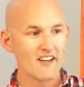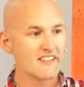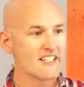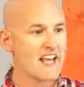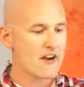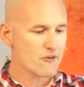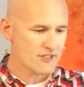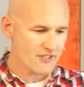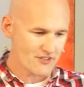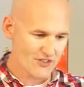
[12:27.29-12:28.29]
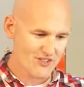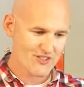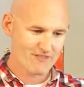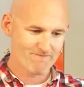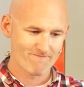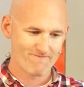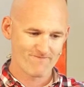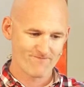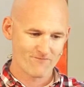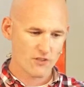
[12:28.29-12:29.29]
an inheritance.
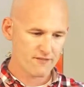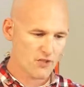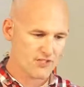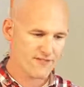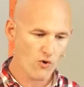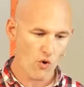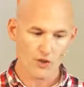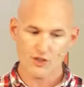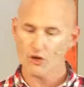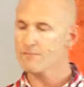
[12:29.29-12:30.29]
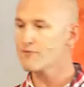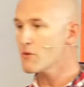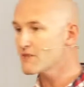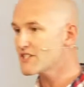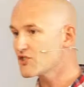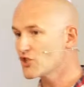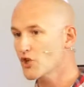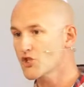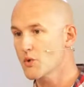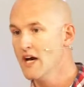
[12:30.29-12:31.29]
Look at verse 4. God promises
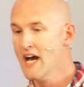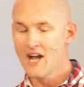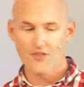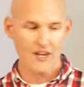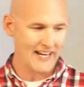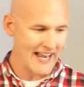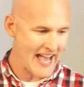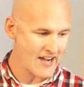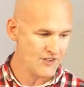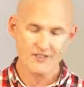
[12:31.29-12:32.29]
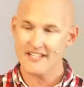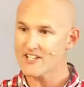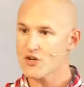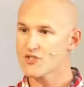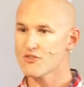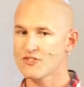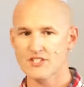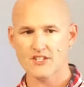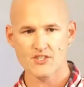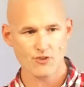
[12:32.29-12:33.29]
Joshua the land. And then he goes on to
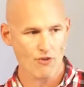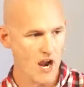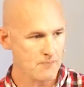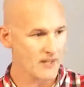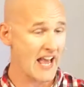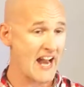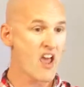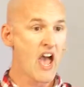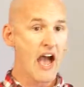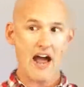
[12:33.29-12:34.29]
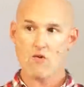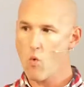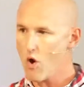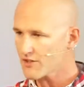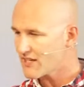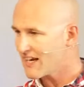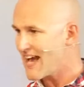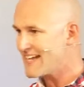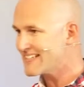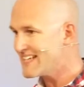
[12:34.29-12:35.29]
describe the land. And what a
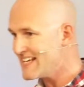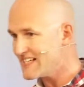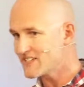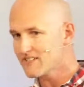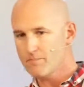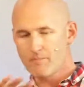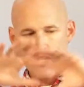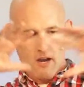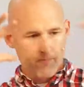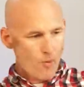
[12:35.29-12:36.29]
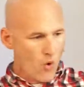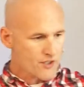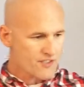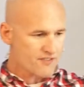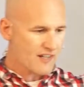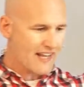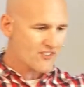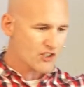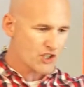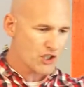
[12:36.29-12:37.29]
land it is. The borders of the
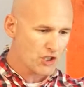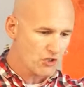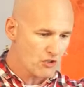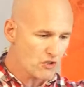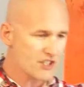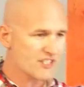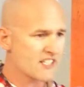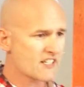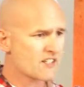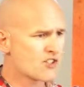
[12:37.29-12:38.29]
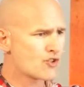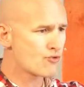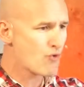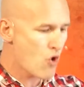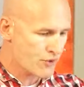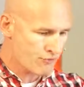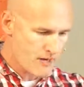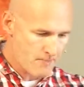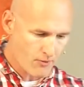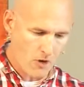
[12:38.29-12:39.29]
land are huge. It's an
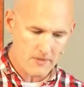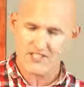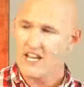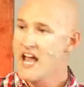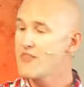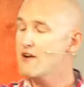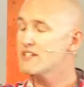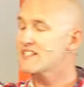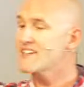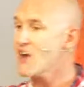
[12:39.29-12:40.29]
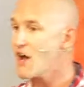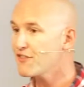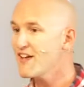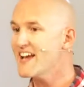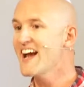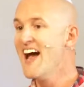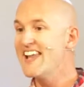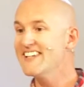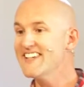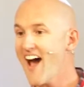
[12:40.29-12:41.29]
extraordinary promise. There is nothing
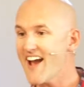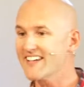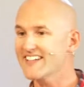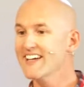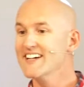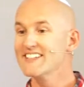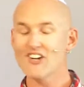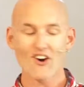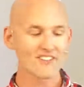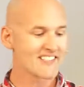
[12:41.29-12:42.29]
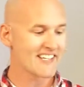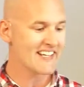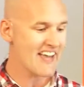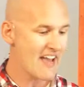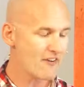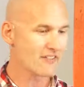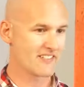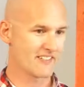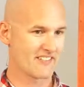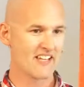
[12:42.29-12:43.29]
like God's
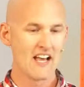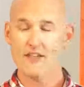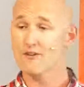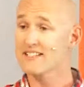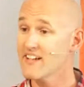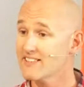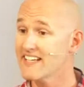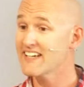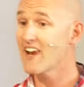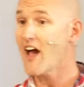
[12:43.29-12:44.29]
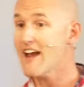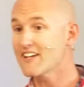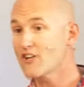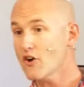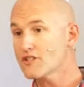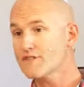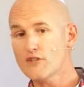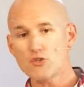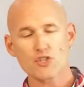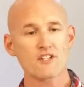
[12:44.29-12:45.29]
inheritance. There is nothing like God's
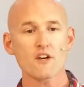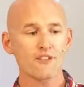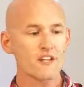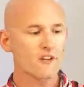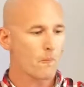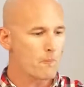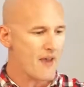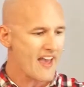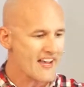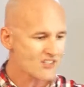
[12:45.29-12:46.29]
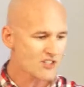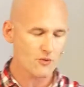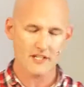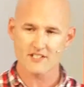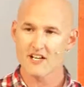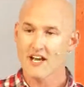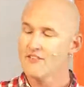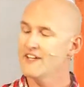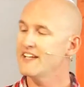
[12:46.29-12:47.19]
future. Nothing compares to it. The